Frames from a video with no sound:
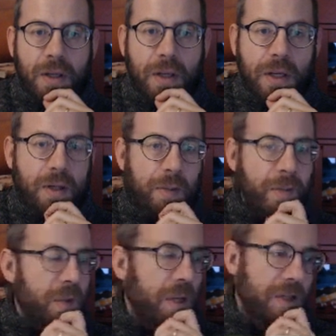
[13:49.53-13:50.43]

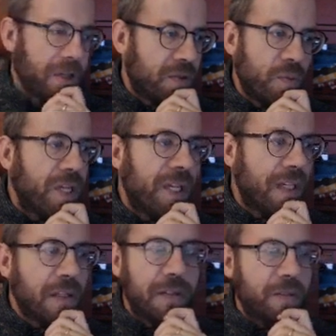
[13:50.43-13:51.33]
not a string,
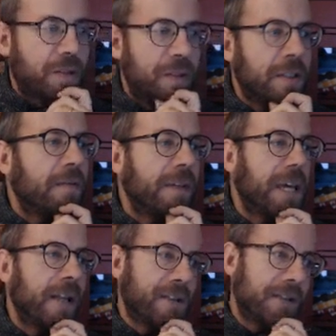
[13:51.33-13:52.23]
something
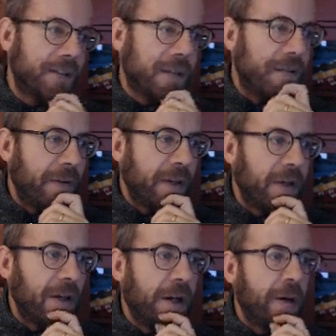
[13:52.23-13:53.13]
else, something
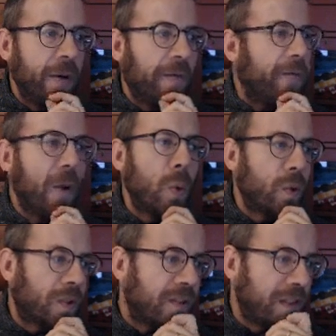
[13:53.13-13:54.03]
a float.
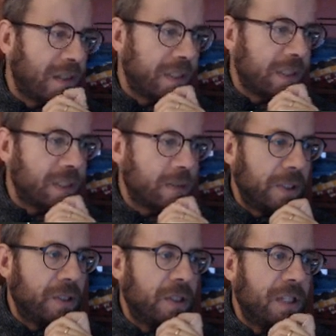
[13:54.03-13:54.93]
We
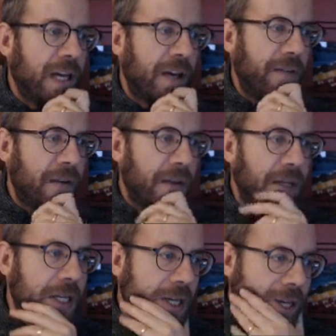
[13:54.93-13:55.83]
shouldn't have,
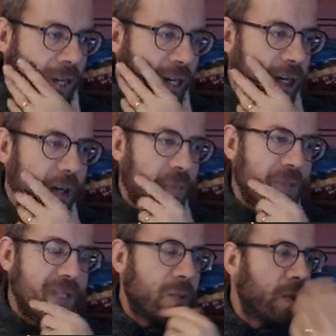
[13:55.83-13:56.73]

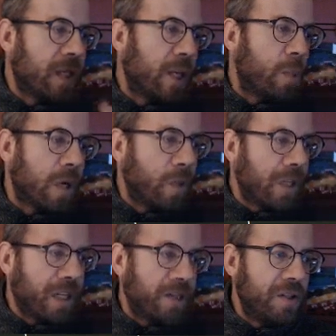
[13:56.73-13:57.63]
since we're going to work with
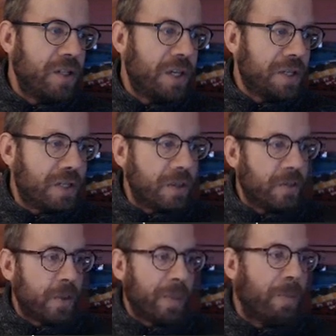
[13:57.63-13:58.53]
integers,
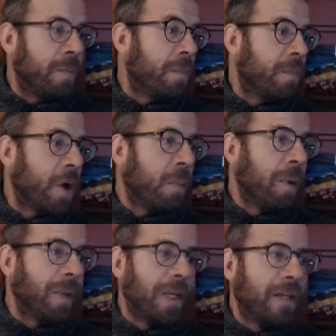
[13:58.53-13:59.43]
we
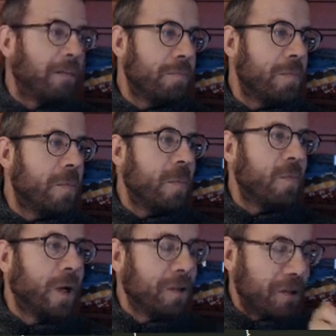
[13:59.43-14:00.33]
probably
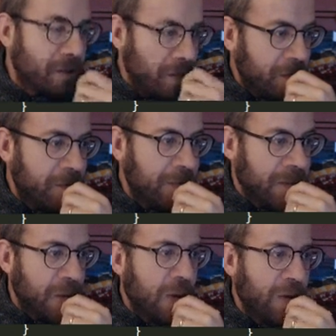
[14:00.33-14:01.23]
want
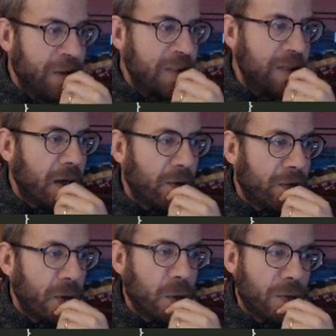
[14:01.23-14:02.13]
to disallow
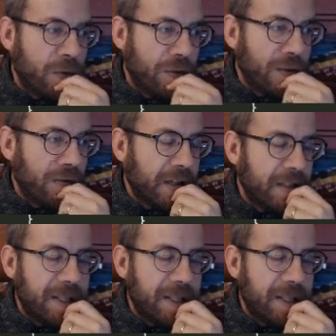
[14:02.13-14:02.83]
floats or something like that.